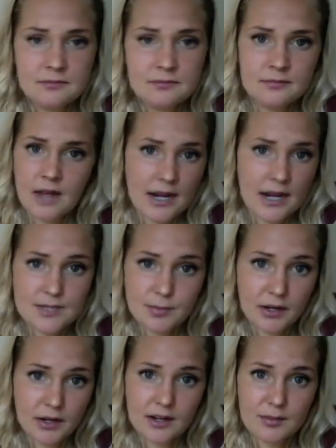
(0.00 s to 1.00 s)

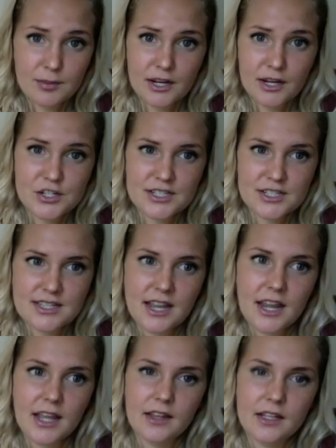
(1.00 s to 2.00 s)
expert, but as she's
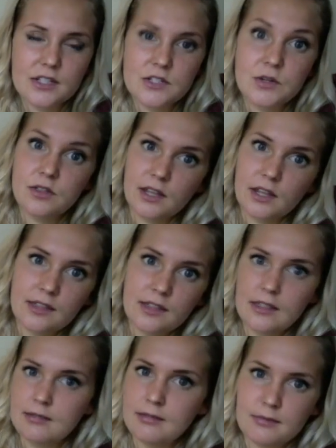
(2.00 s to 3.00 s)
saying, like, do you think
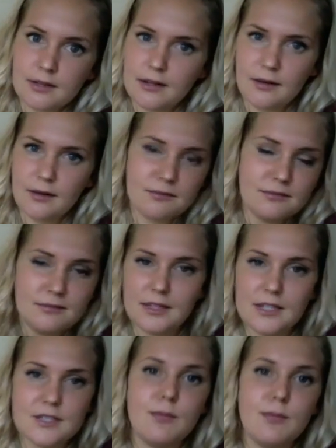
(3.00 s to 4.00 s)
that,
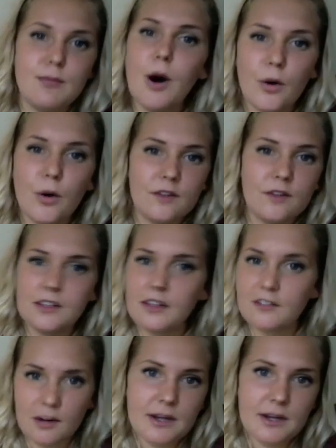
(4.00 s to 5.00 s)
this mode of
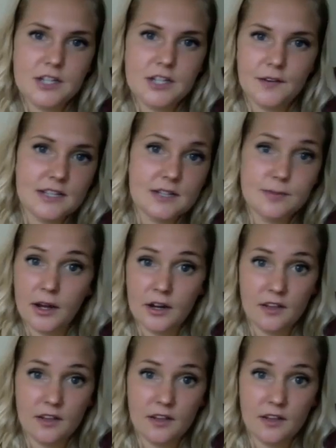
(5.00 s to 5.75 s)
delivering my service is better than